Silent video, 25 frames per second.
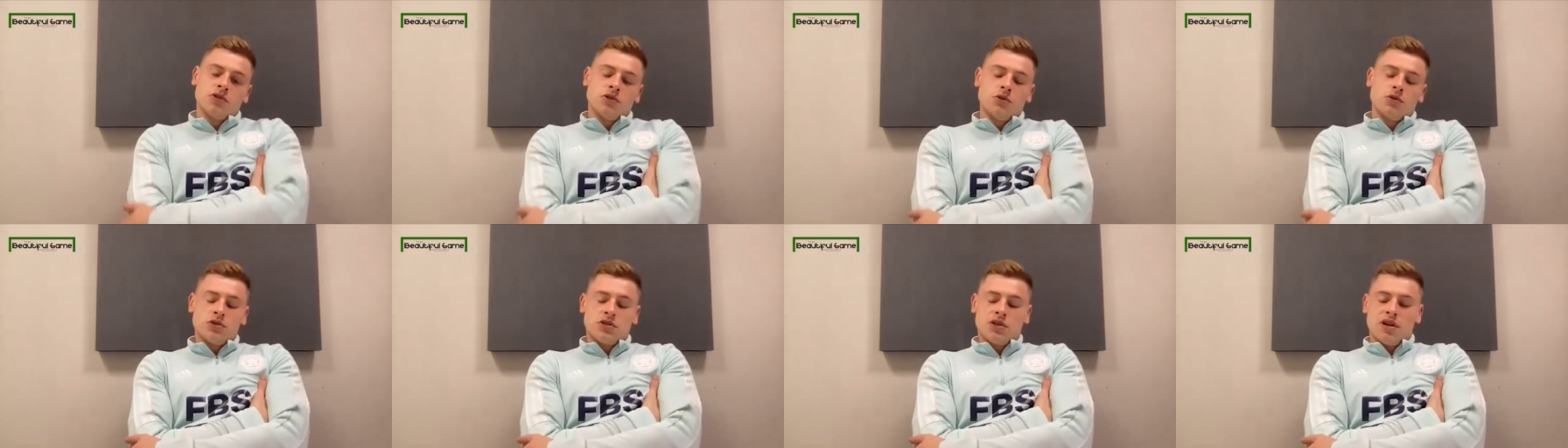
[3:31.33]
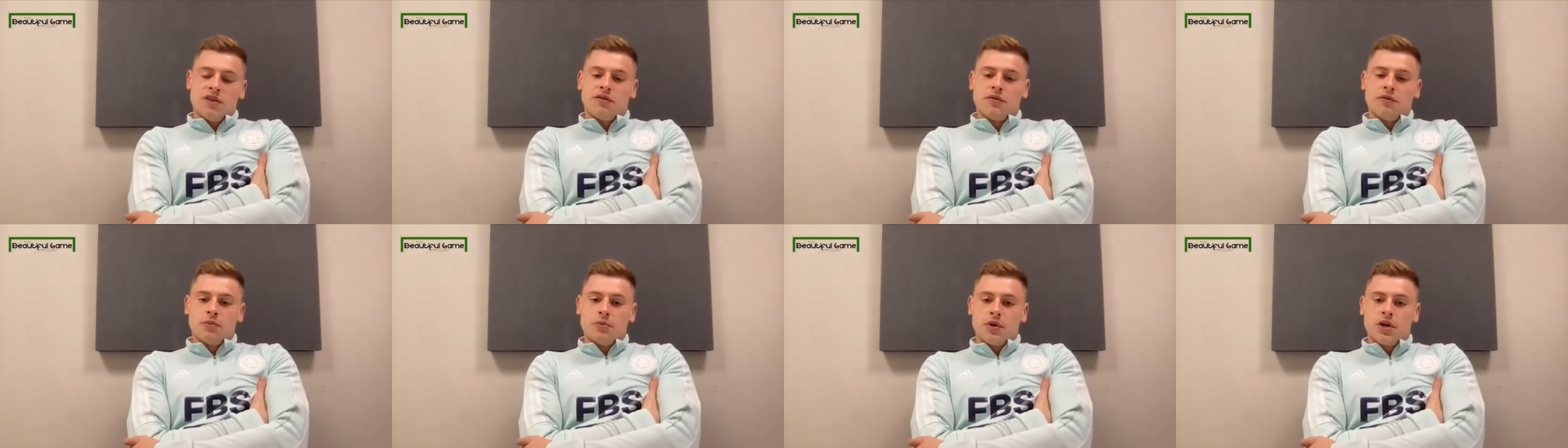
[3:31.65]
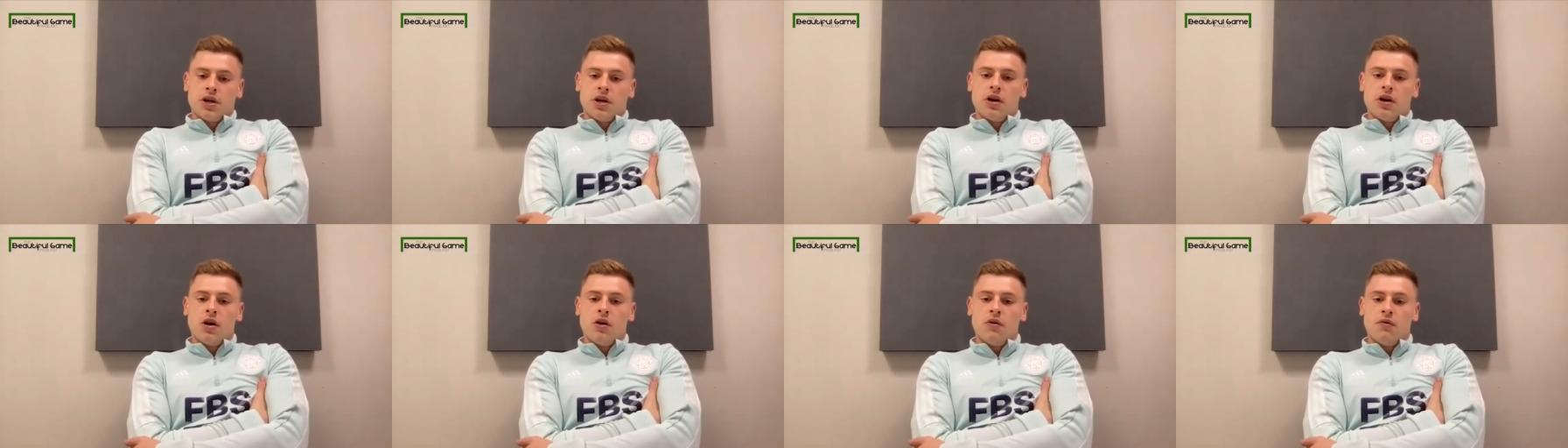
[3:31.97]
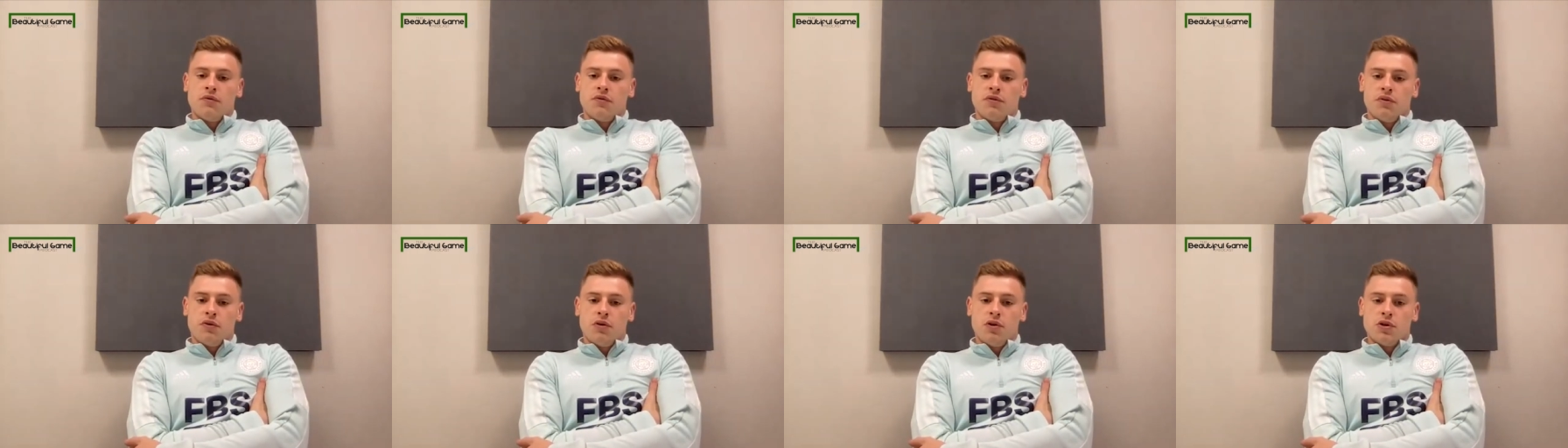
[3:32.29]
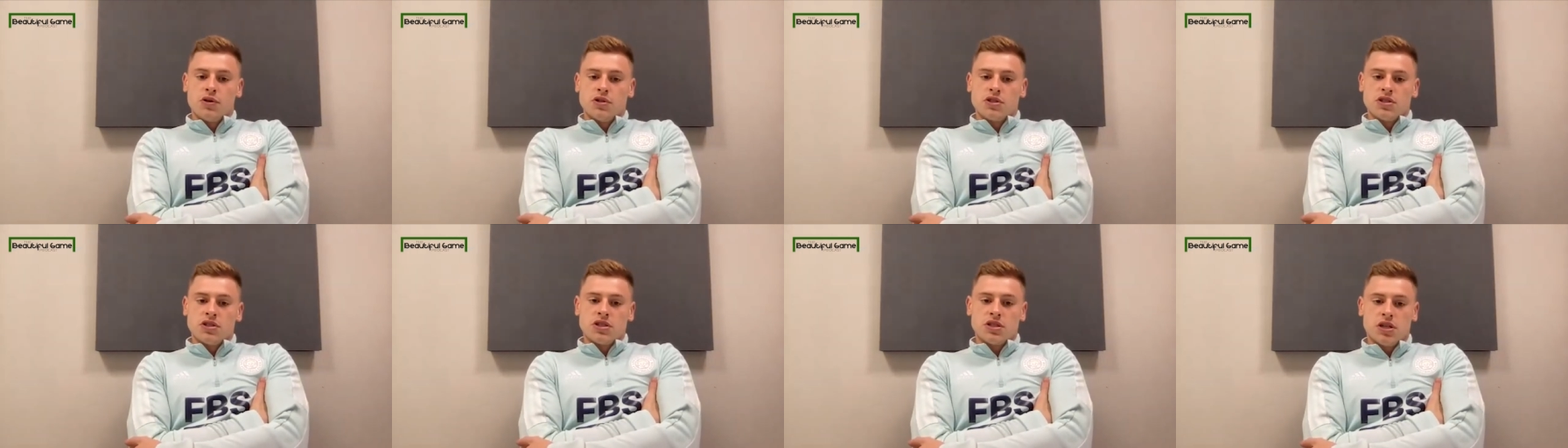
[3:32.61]
Results haven't been going
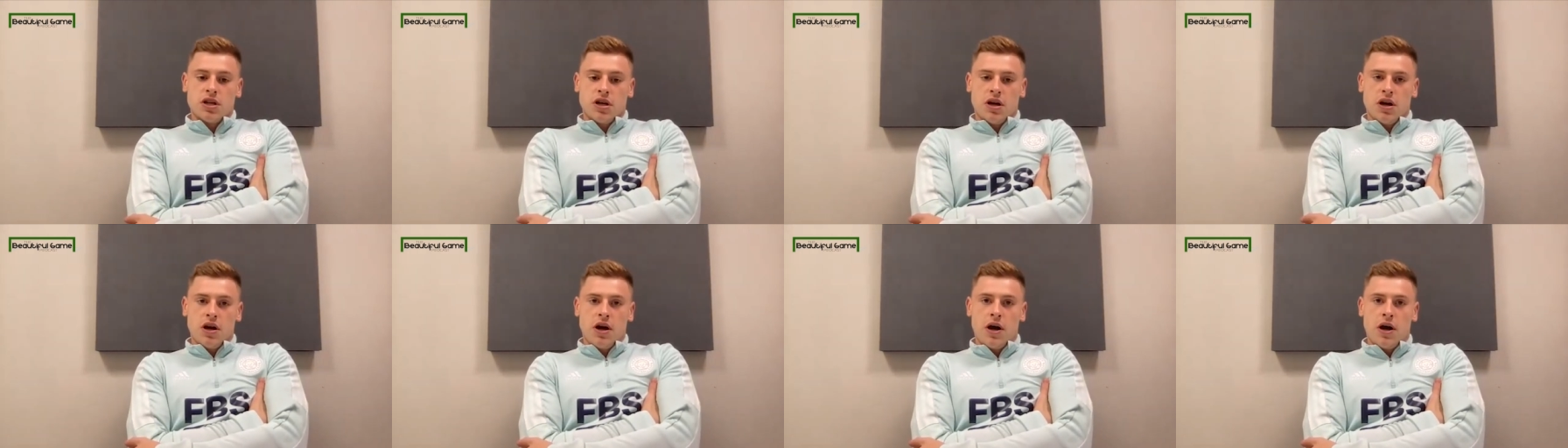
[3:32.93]
for us.